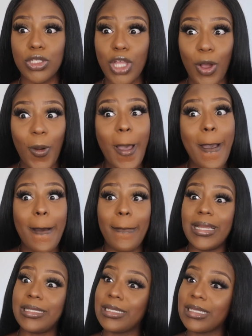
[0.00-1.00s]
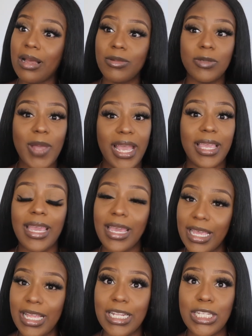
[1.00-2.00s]
So my sis comes back
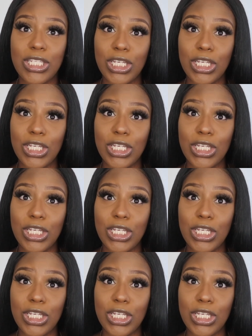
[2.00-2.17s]
in